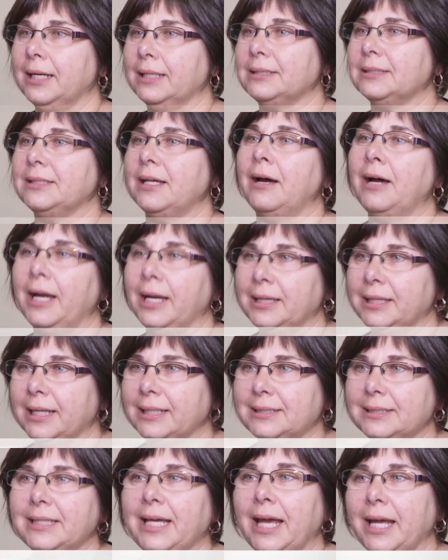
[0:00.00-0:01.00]
a sign
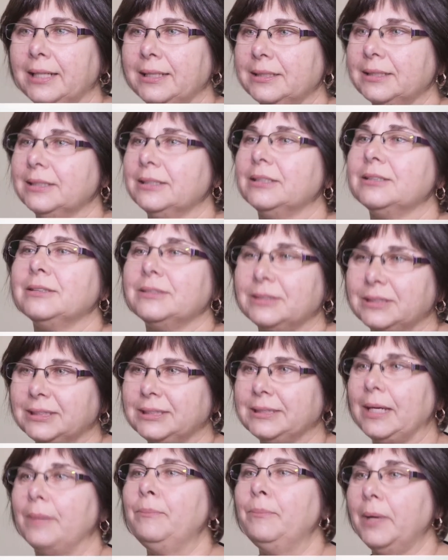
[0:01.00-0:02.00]
that said,
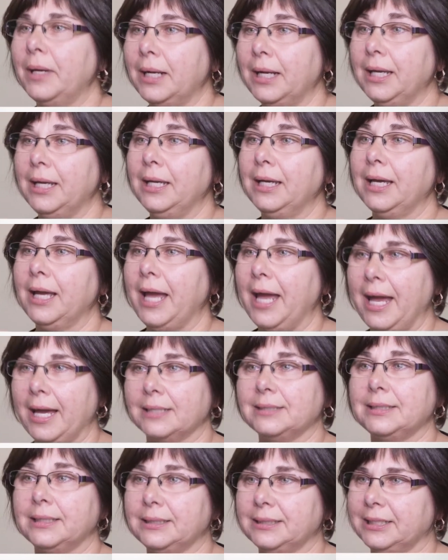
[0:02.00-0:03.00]
somebody
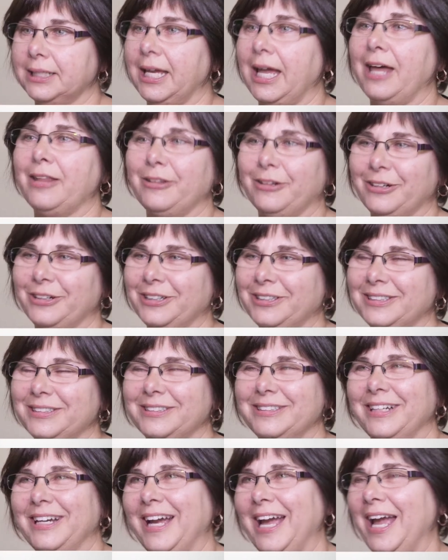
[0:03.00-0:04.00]
has it together
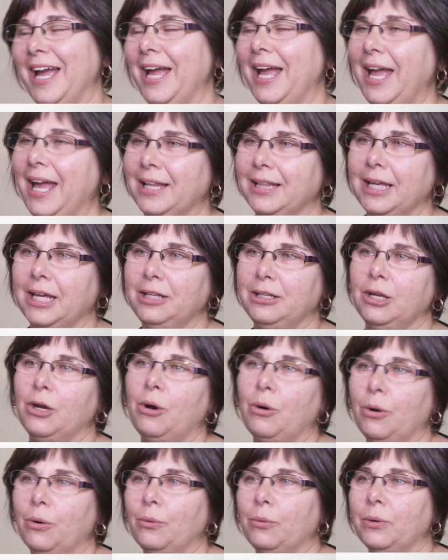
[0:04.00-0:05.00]
and they
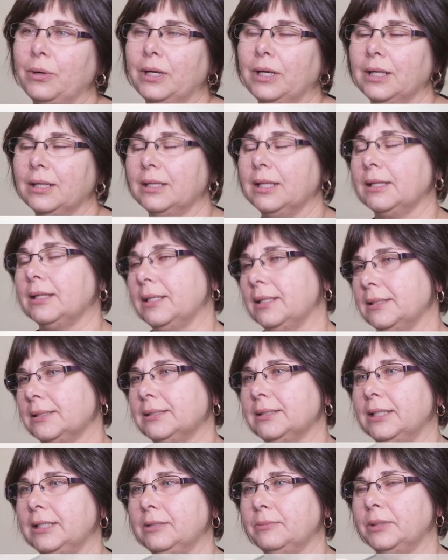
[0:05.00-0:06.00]
know that things
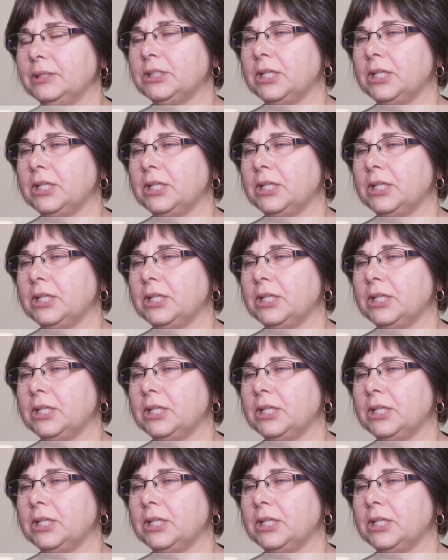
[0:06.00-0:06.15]
need to be